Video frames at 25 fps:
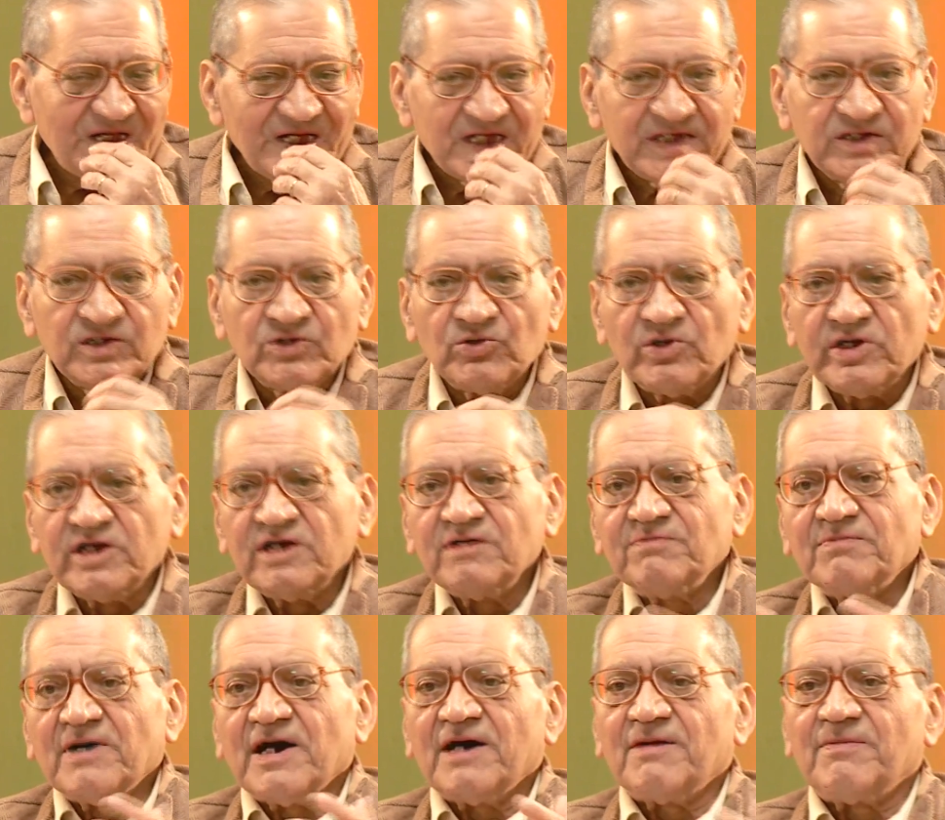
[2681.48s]
You
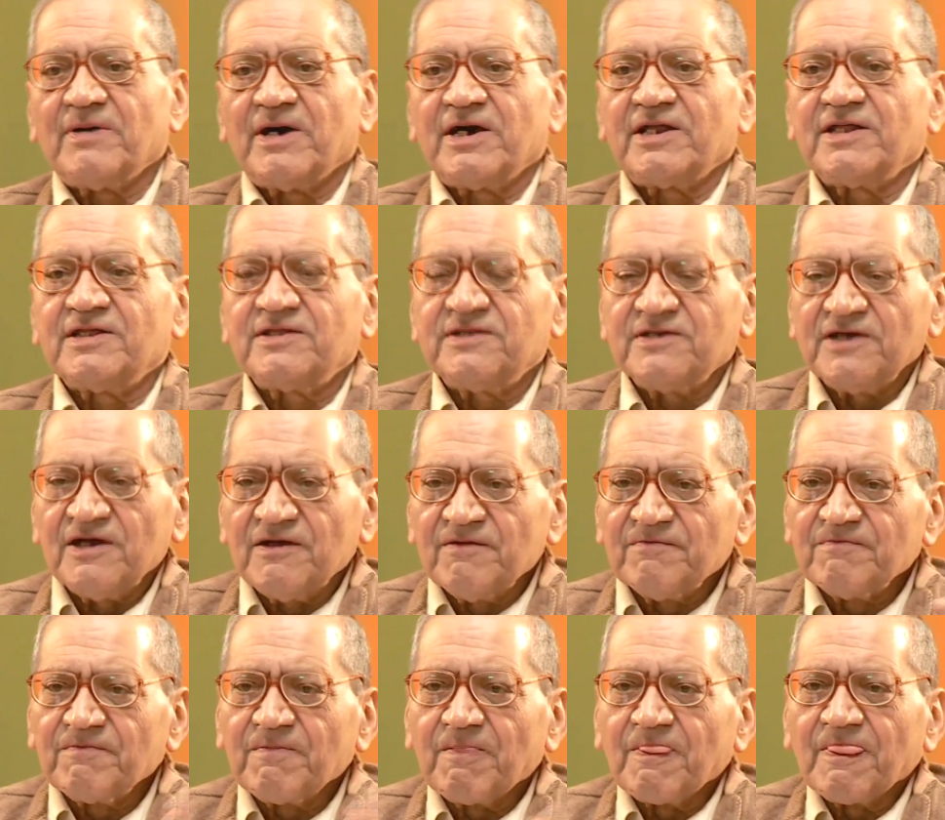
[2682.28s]
read Mahabharata,
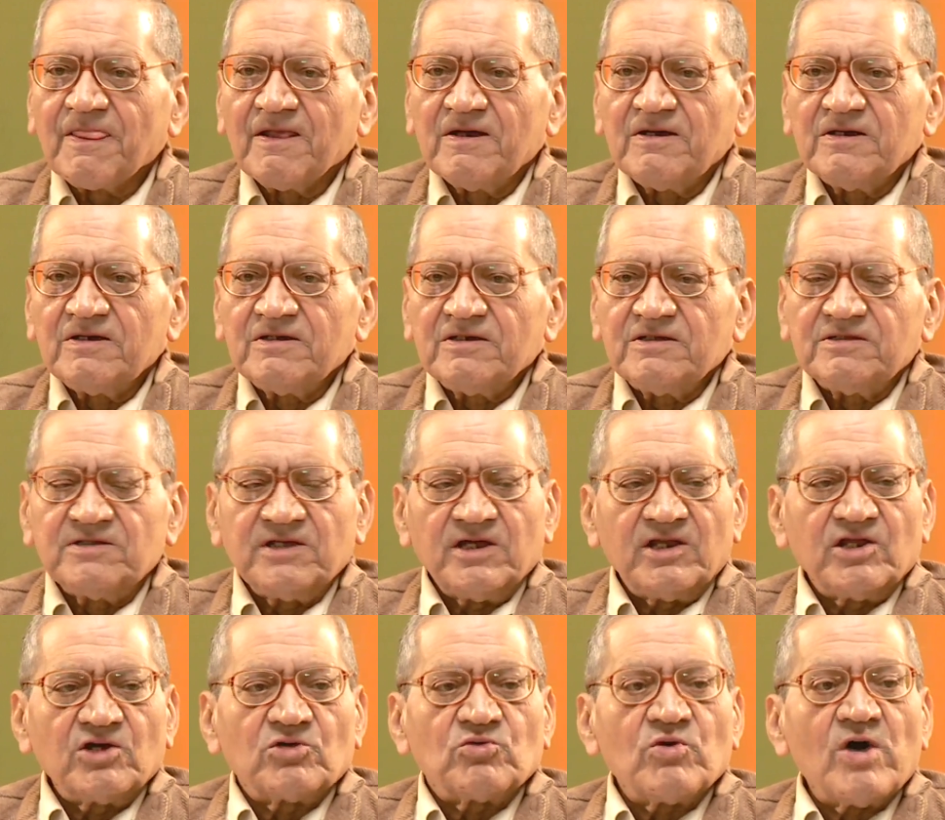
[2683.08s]

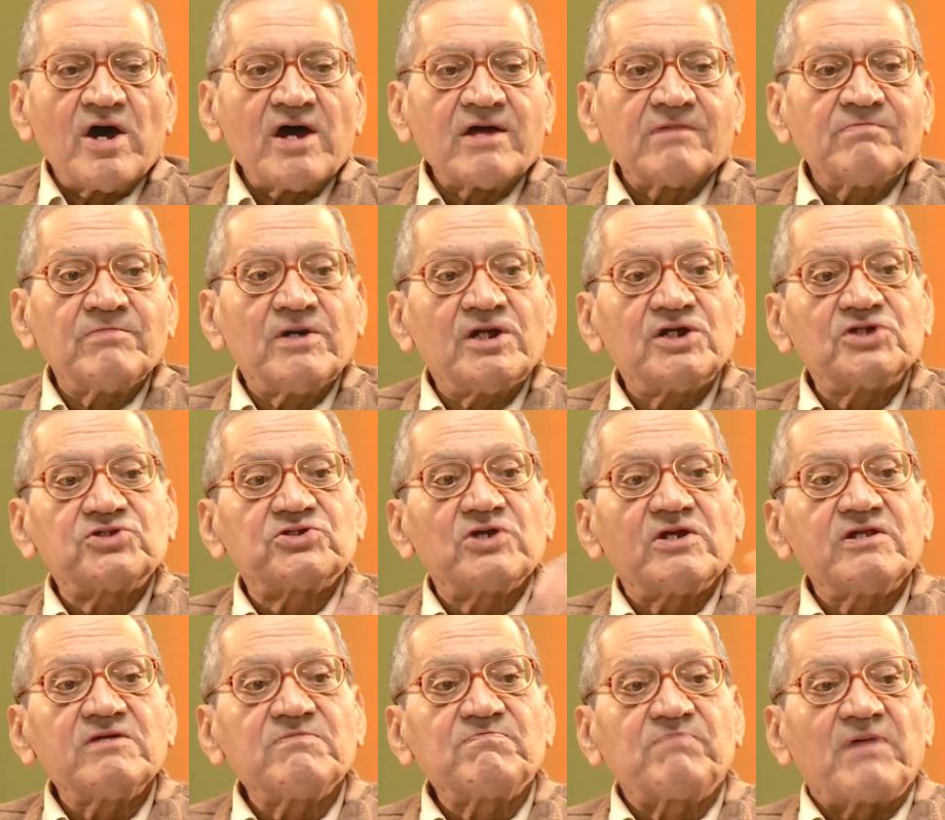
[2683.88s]
the
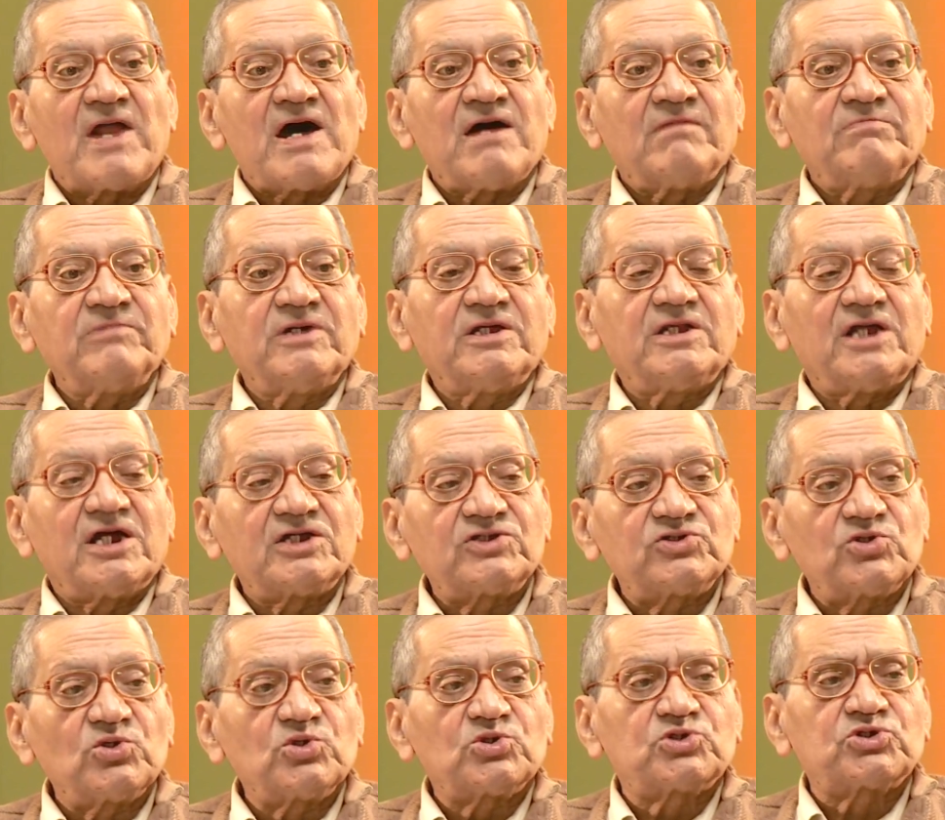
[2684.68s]
requirements on a Brahmin
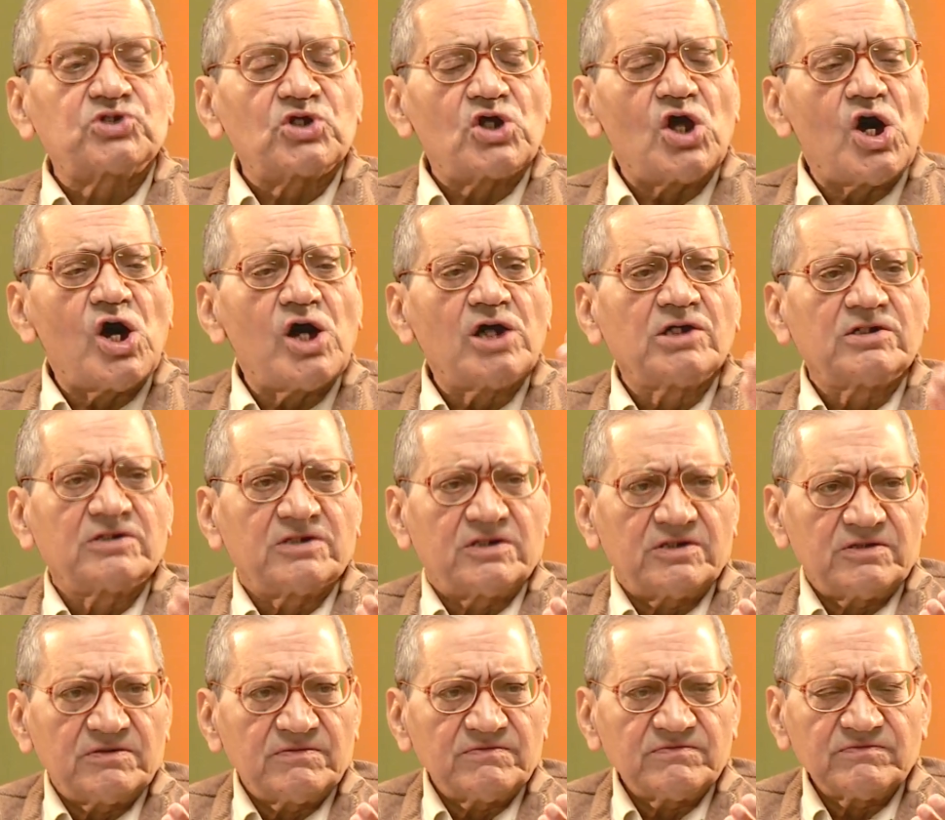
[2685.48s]
are so strong,